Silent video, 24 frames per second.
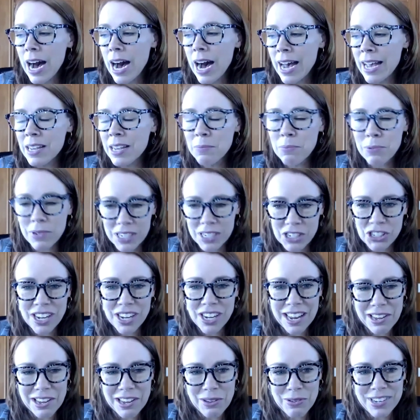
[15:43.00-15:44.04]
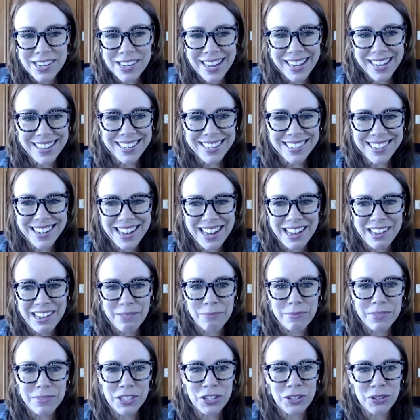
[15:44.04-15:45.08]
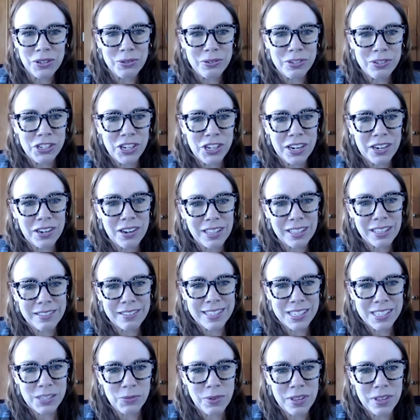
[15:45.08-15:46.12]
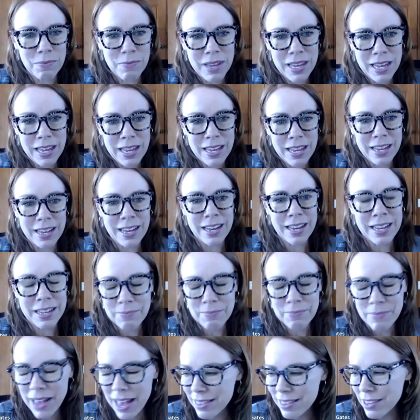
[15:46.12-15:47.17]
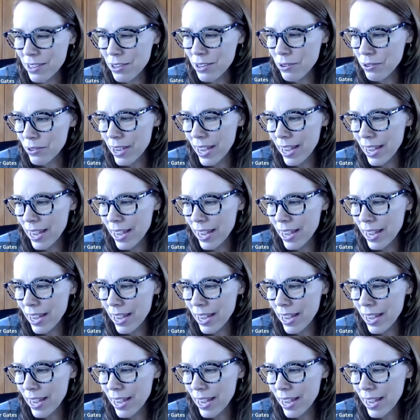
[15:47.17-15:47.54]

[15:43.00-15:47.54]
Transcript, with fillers: I appreciate you taking time to share all of this with me, uh, Matthew,